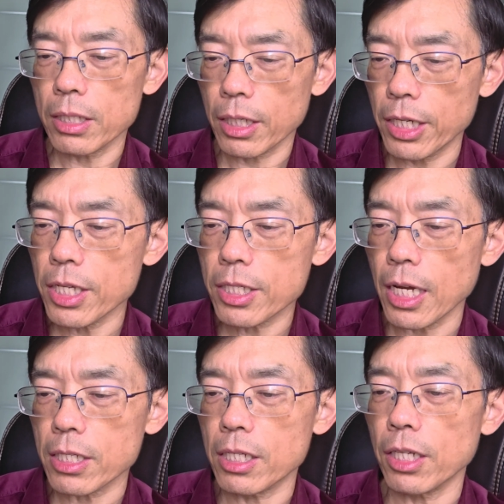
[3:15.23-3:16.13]
kids'
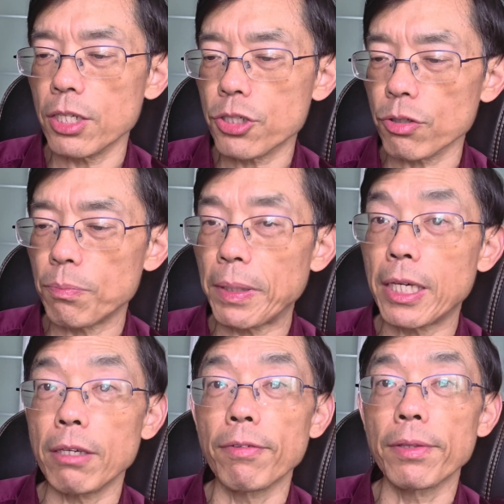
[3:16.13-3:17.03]
custody should be
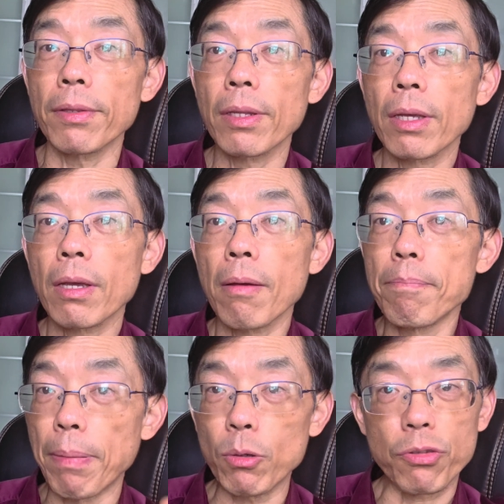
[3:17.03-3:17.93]
given
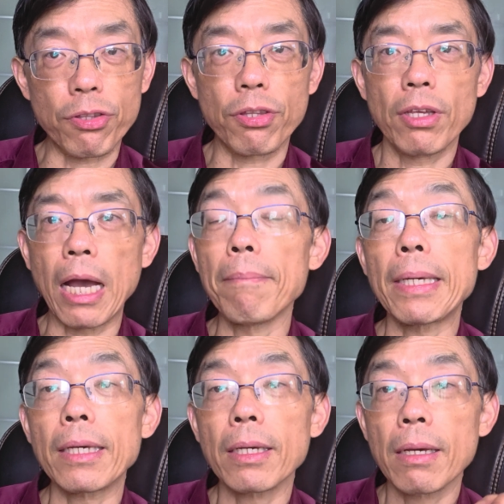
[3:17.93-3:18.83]
both
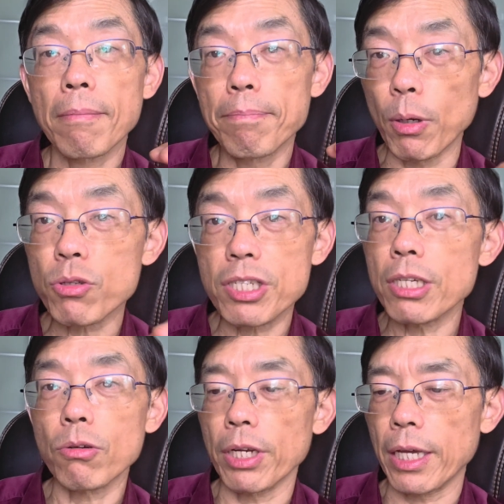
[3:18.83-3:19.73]

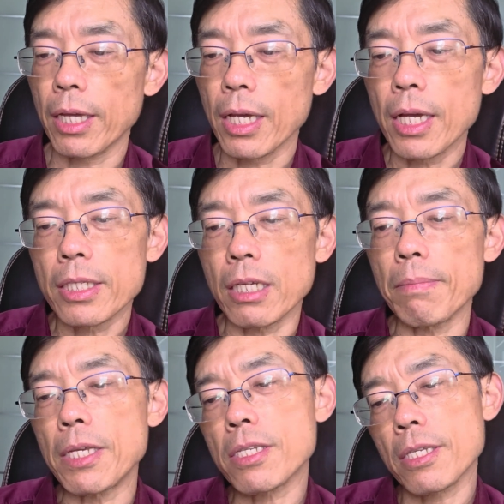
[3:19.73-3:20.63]
equally. That
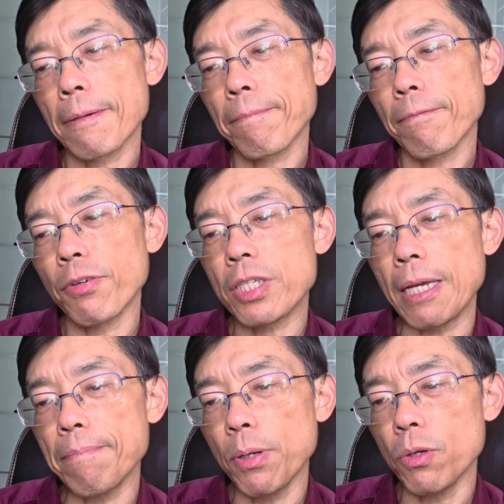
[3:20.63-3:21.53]
means, for
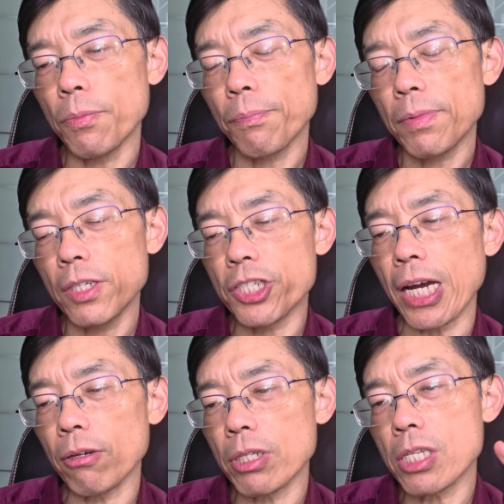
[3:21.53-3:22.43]
example, the
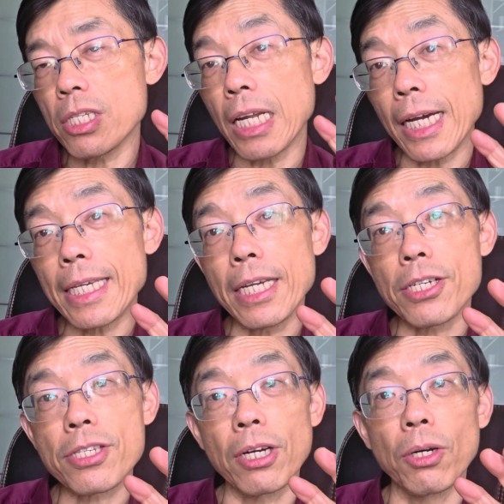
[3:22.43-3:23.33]
child is 9
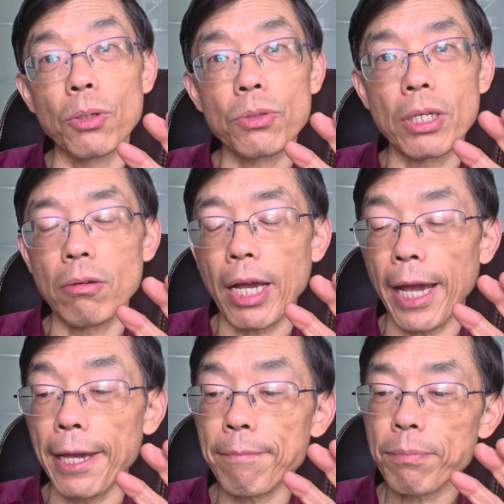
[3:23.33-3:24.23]
years old,
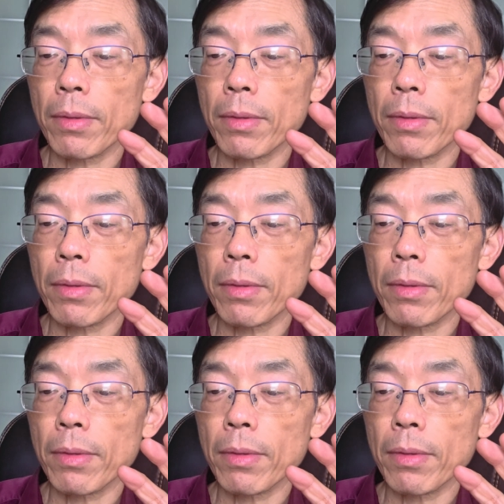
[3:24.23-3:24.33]
okay,